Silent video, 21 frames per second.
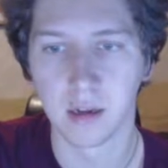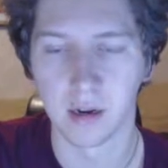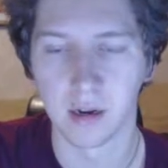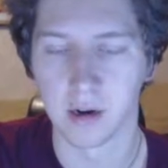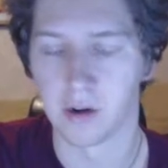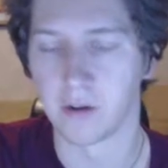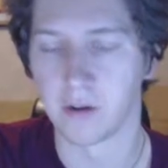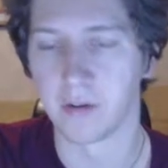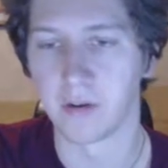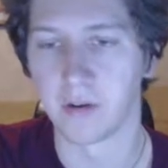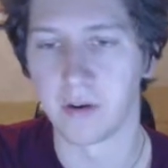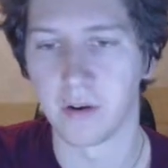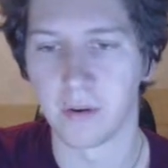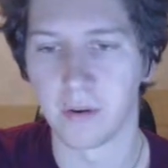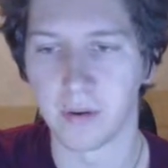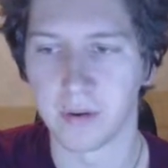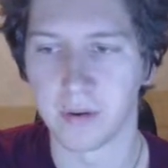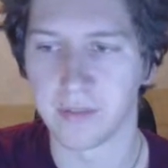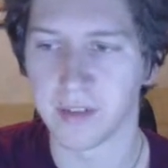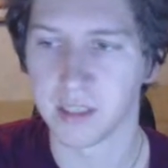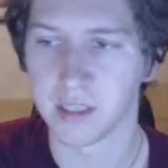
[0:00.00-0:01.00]
I don't
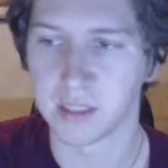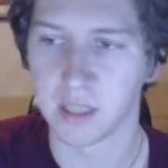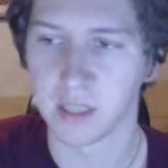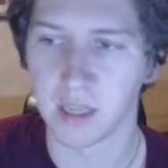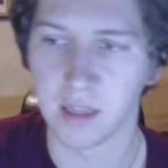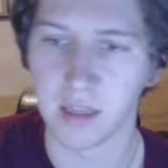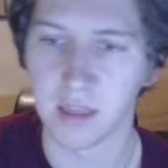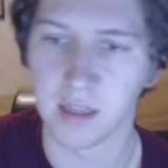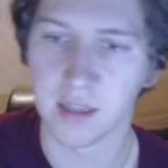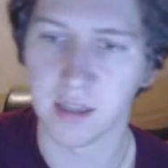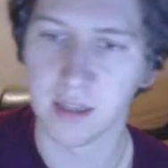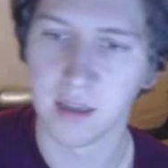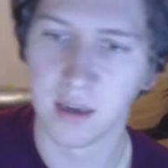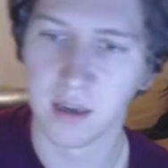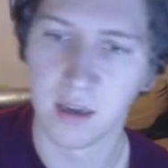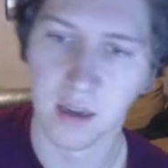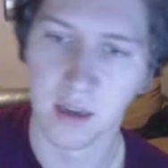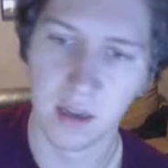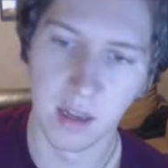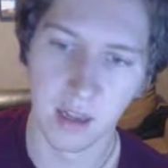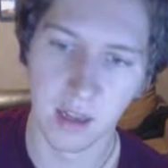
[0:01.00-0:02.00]
know if I said that.
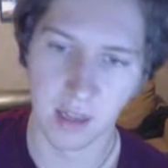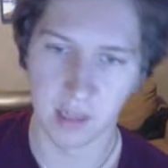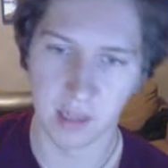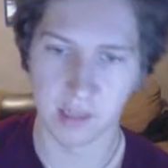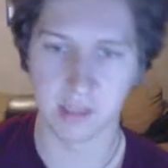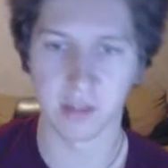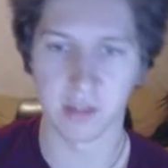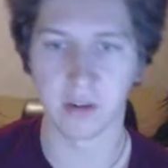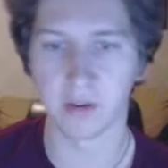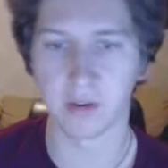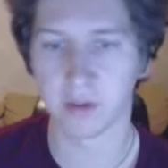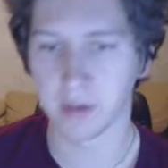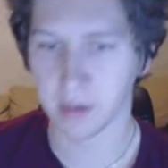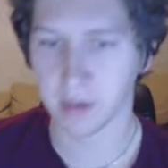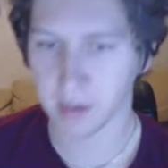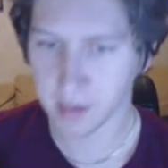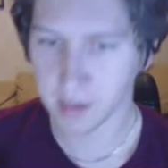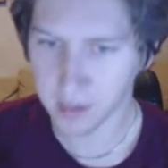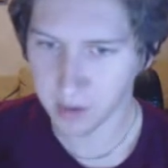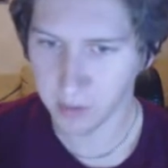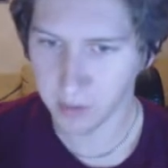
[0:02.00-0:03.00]
So,
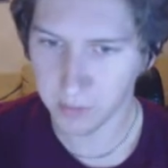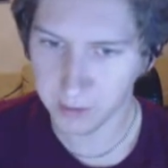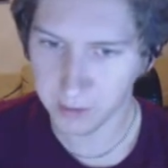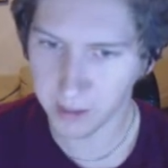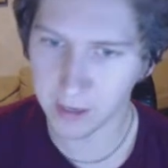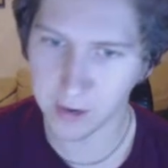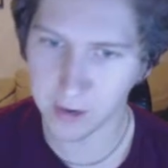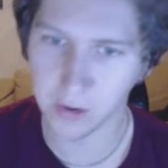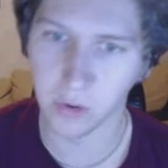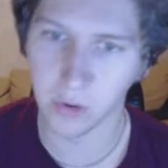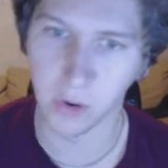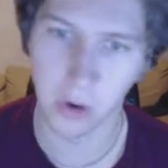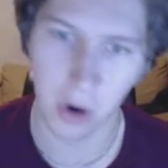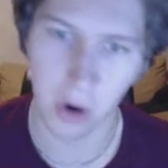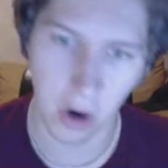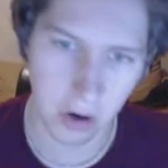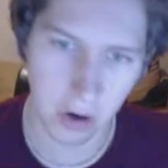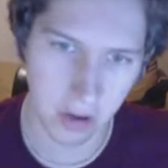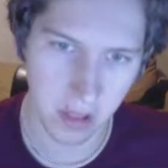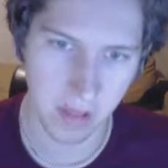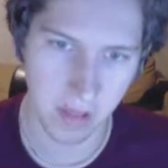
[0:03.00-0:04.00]
really cool
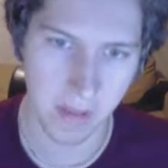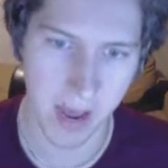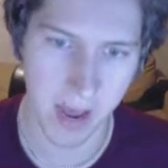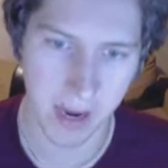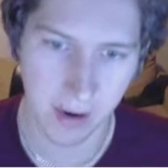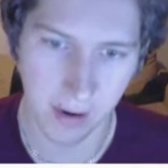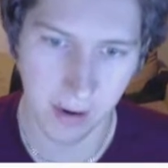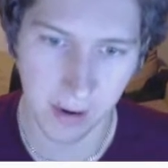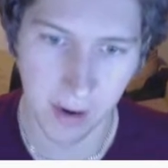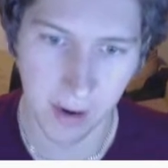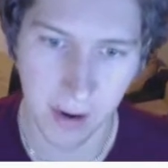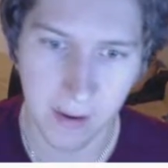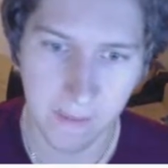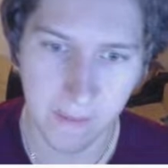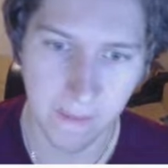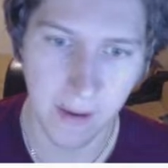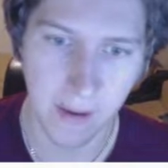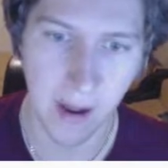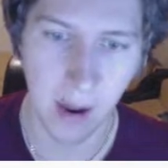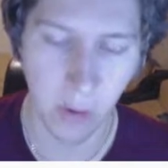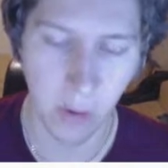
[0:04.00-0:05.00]
card thematically.
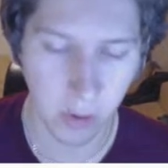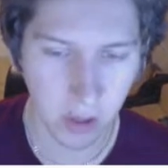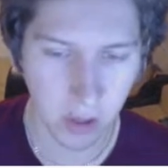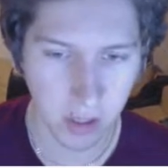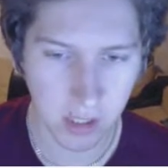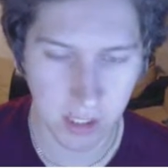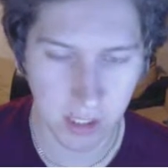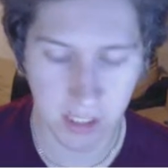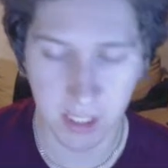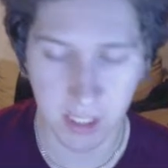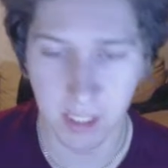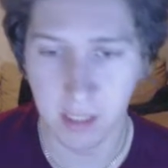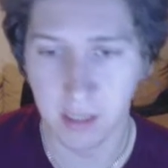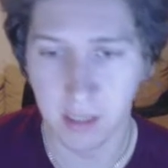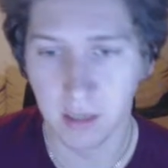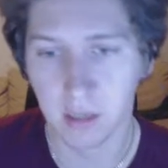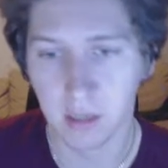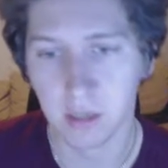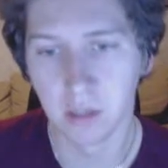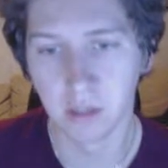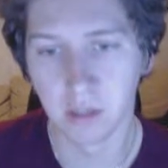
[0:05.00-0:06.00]
How good is it?
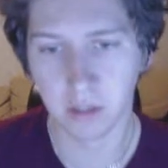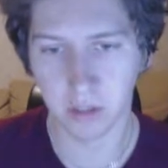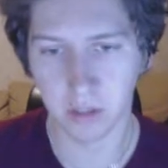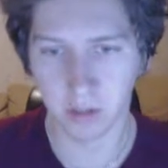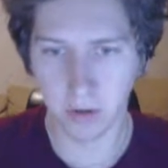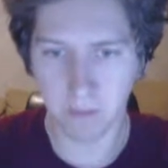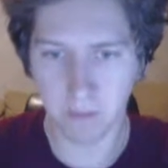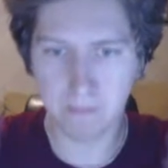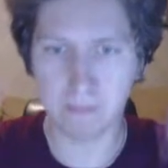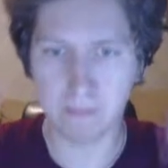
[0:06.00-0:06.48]
So you